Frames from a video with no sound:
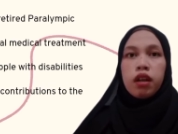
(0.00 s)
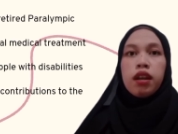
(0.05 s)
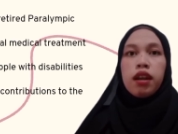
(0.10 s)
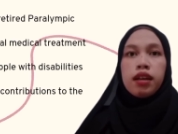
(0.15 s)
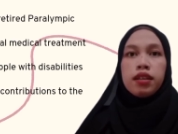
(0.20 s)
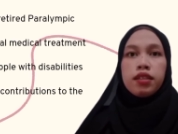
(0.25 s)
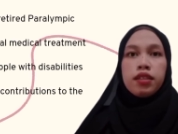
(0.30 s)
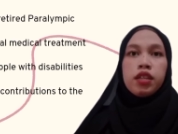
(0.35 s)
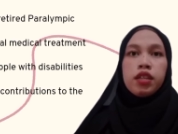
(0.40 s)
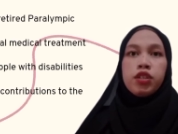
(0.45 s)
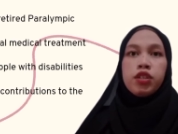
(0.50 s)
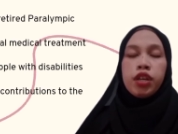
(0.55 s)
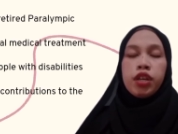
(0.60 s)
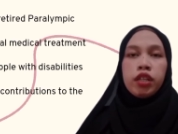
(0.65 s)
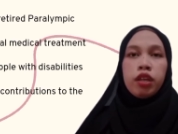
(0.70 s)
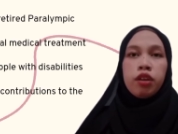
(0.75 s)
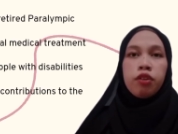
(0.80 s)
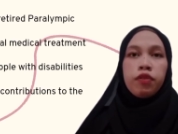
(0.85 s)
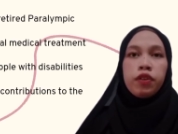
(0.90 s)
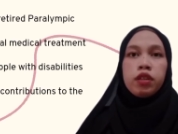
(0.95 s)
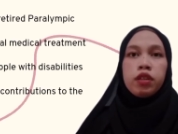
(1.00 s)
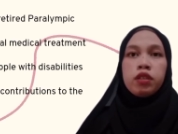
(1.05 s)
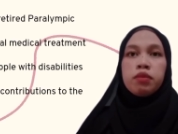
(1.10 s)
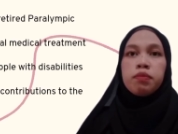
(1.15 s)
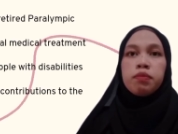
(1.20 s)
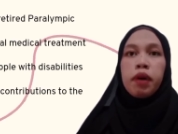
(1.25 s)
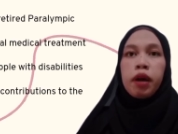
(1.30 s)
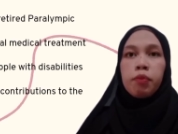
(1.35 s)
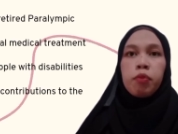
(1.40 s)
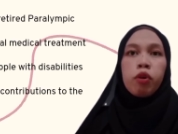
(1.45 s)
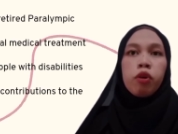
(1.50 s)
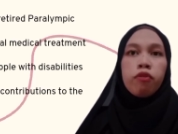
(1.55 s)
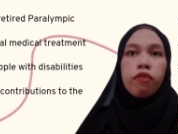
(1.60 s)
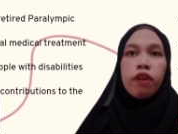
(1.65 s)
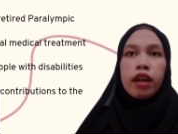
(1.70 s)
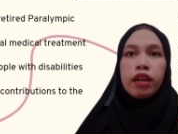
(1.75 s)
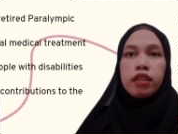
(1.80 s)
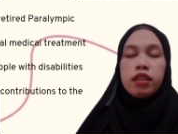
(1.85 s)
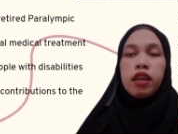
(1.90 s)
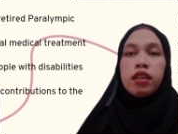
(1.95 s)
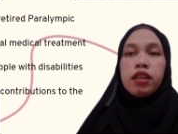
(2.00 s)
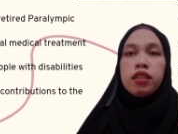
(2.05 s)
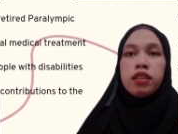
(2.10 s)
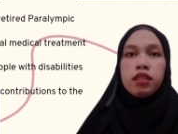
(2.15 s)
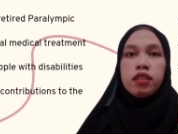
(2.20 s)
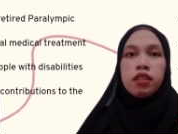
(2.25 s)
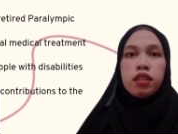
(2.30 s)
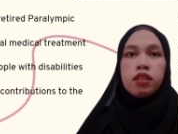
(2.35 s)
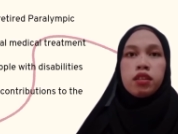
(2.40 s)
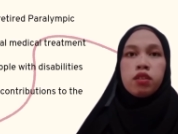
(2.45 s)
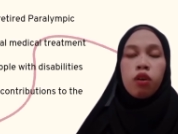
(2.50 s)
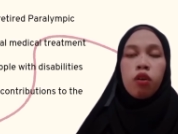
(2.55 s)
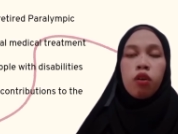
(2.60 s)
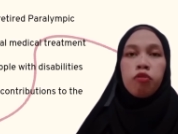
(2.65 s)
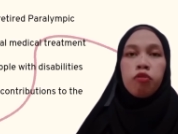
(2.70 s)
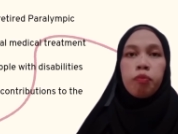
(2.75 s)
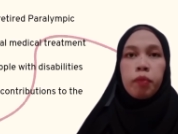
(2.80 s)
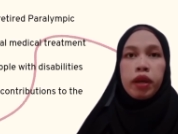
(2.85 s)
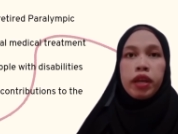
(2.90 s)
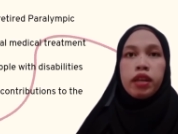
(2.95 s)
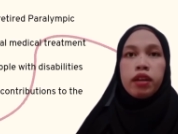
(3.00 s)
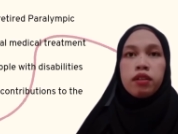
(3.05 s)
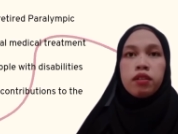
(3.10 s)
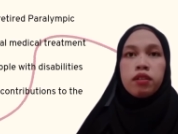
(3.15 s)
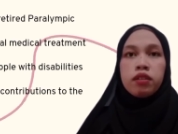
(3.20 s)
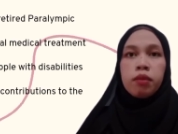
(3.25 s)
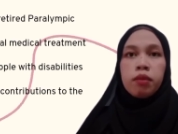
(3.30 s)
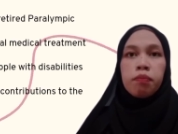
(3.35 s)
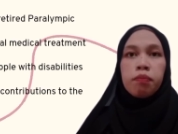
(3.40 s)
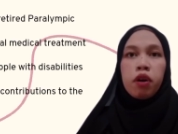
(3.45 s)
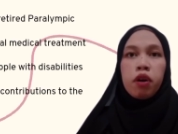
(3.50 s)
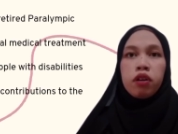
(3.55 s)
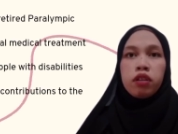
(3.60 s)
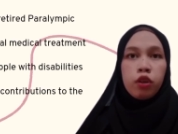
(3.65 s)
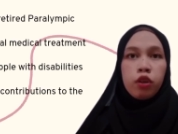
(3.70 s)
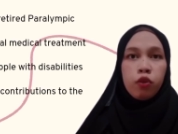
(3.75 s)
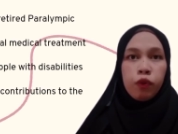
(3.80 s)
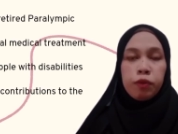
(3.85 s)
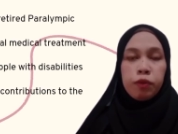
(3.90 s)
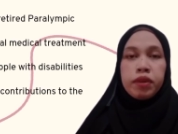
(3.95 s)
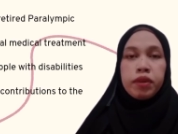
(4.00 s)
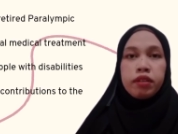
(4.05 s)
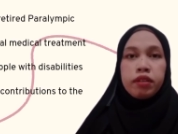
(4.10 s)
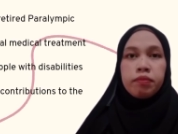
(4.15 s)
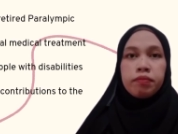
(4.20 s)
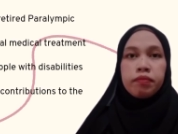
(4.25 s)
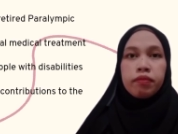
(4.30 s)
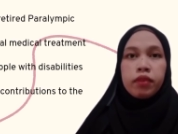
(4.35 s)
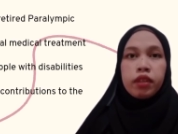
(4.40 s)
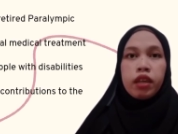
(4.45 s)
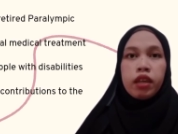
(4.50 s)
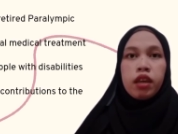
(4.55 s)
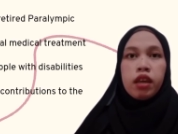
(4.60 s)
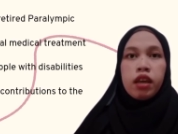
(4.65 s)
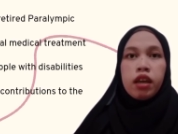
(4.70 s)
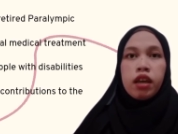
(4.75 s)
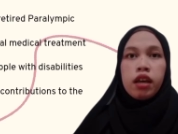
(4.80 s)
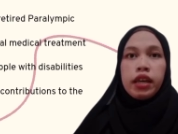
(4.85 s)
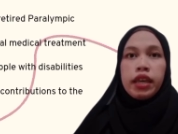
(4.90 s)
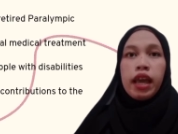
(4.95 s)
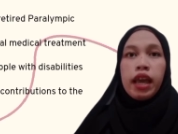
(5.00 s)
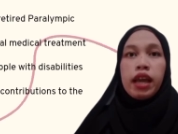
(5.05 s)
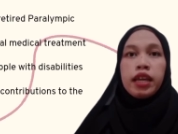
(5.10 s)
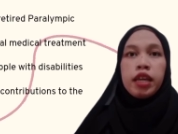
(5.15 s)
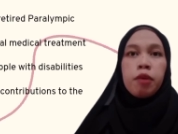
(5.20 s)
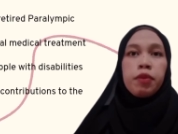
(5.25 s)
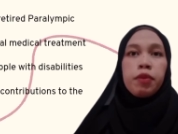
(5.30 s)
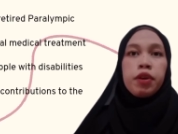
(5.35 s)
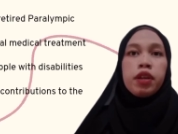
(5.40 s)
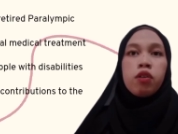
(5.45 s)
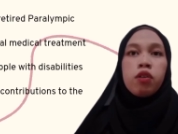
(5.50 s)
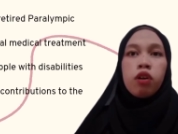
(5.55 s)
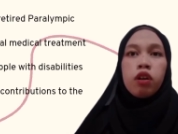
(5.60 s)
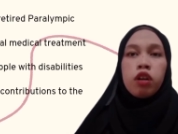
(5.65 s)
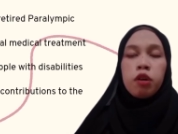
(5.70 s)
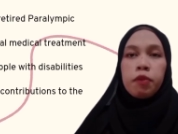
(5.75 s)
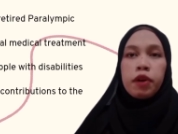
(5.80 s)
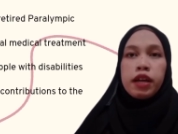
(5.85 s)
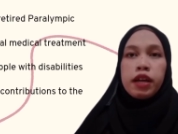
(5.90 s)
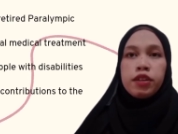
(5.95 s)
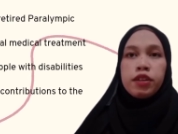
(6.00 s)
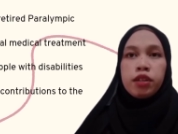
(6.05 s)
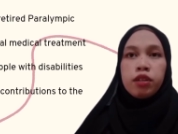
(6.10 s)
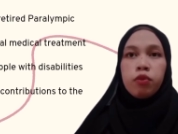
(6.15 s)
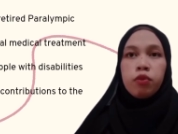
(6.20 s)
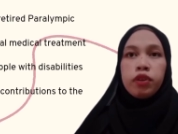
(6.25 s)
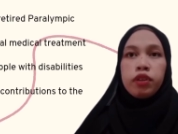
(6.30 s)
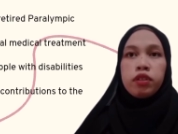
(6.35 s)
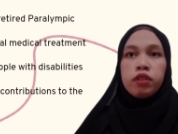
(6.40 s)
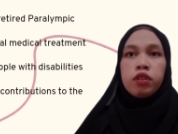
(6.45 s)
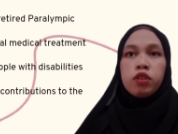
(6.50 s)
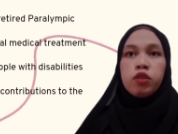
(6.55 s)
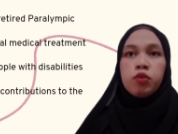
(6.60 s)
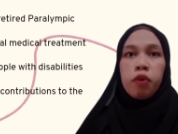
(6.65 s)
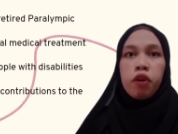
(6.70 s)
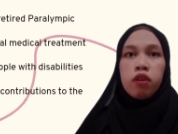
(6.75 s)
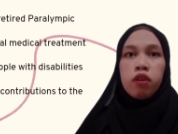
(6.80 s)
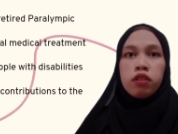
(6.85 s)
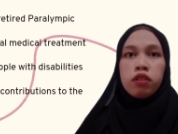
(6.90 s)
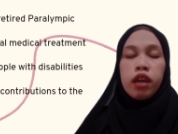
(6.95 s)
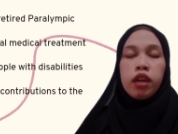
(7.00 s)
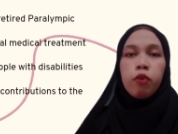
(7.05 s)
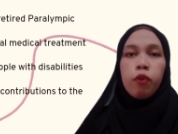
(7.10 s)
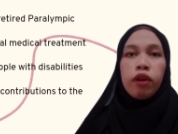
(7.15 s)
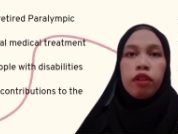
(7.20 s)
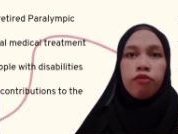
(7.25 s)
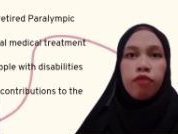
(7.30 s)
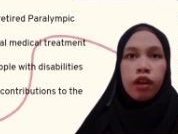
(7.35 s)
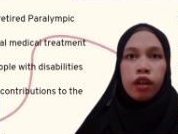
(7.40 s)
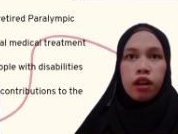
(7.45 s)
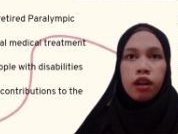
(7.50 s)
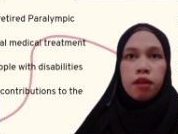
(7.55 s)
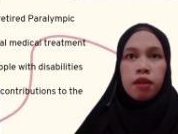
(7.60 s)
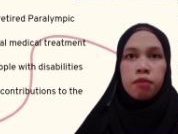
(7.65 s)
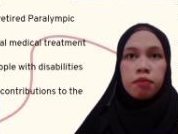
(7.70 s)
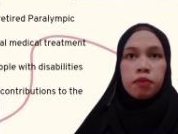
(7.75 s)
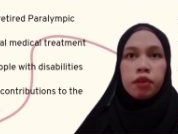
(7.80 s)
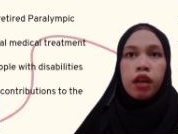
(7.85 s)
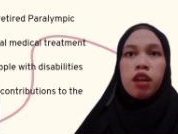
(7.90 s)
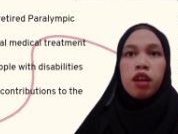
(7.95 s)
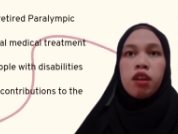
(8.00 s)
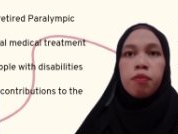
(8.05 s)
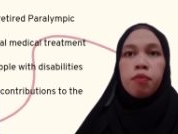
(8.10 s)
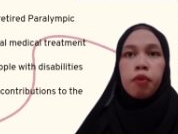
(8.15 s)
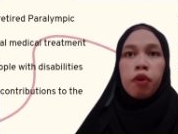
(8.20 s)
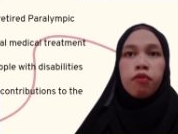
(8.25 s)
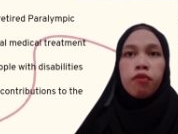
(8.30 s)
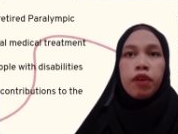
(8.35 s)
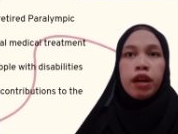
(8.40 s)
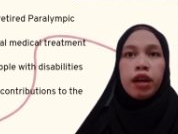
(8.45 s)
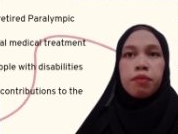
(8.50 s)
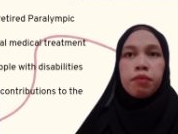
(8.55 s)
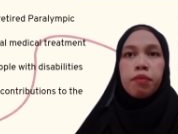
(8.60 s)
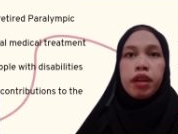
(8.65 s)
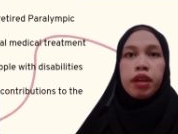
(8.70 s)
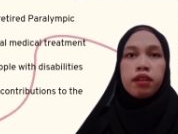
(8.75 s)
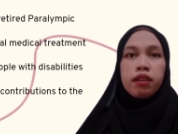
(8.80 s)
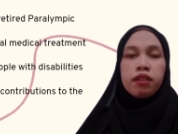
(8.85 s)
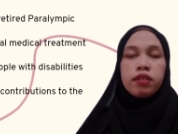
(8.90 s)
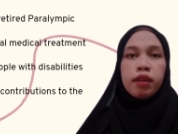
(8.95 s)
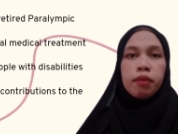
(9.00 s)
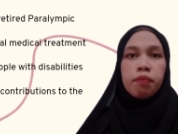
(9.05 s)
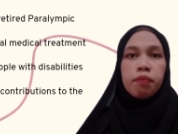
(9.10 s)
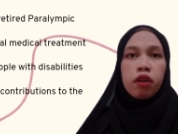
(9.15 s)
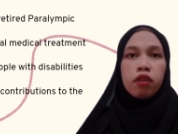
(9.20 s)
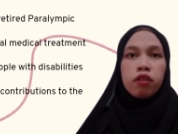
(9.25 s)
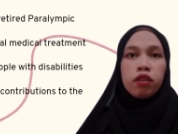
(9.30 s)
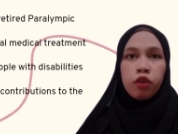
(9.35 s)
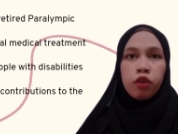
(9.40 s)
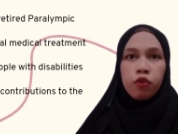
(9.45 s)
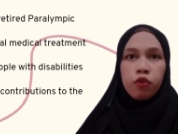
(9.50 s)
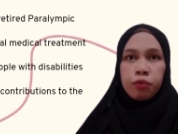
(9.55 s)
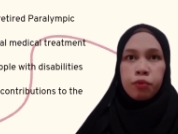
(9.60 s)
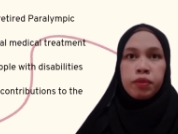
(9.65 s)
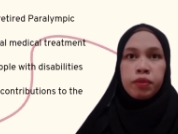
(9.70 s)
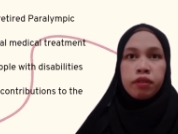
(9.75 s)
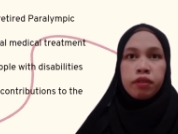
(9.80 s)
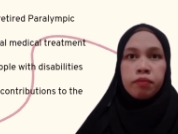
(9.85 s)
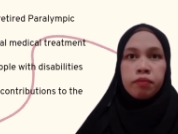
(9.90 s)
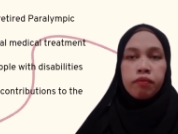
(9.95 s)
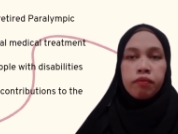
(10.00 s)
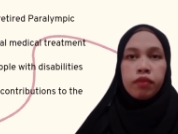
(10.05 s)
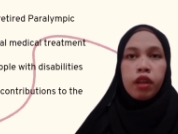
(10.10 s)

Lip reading: Last initiative is by provide the assistance of medical support equipment. YAKIP, in collaboration with the Sport and Welfare Club, can provide medical support equipment.